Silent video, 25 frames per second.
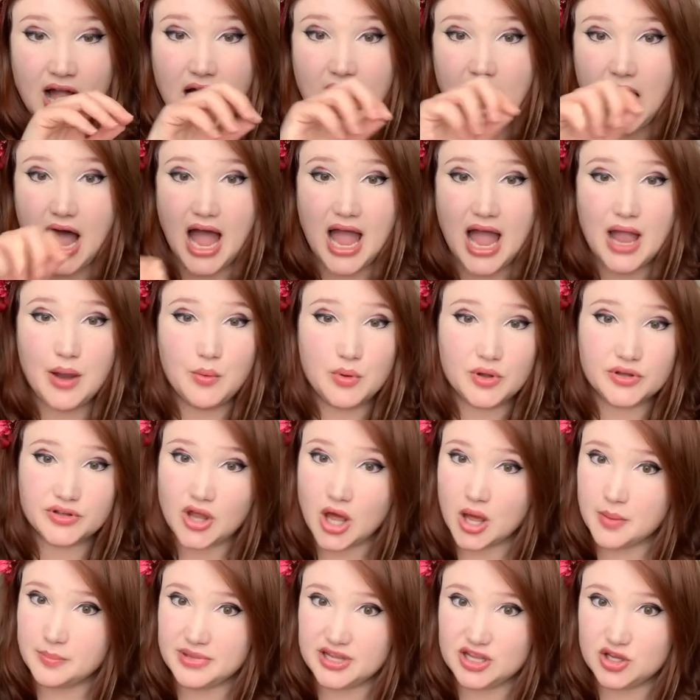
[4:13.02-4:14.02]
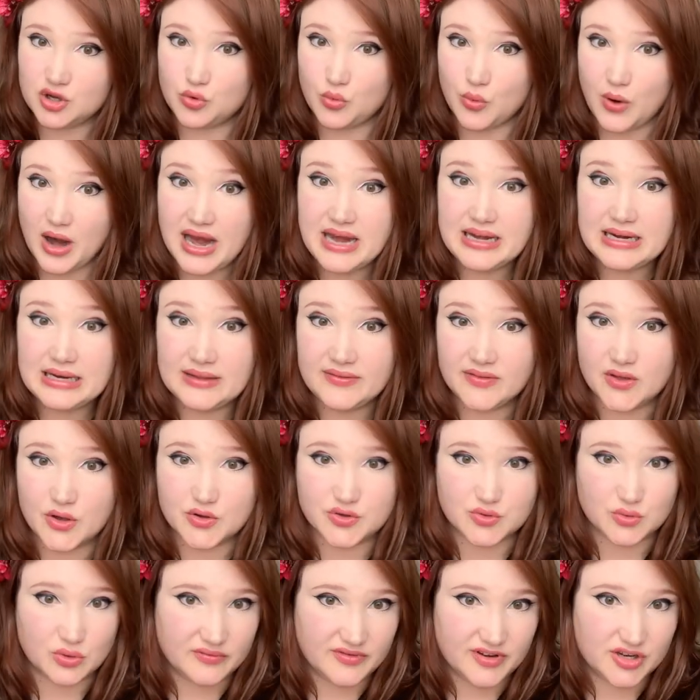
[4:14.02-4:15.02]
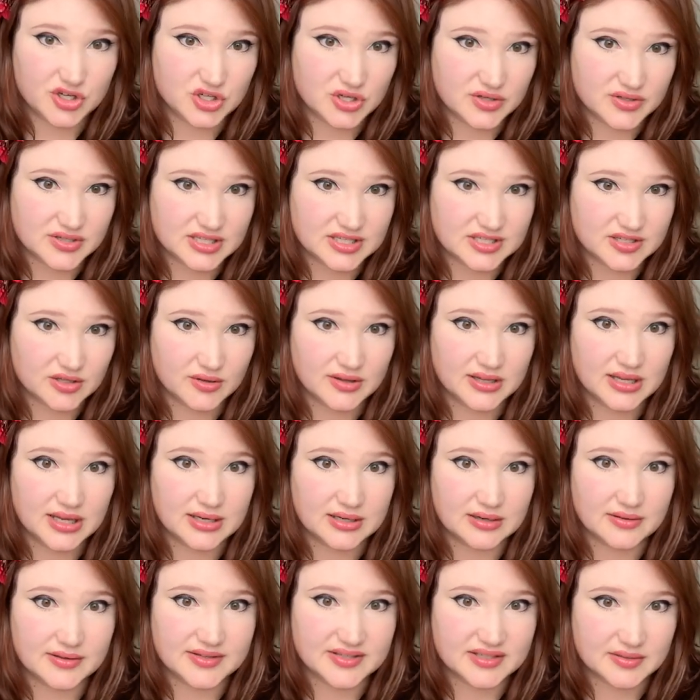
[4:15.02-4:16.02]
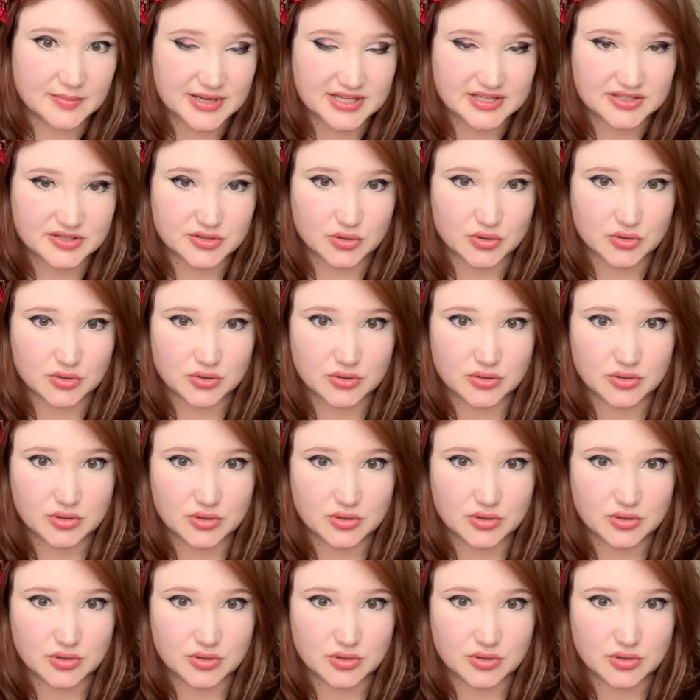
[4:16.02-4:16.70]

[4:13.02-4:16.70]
I will not be grading those revisions until the end of the semester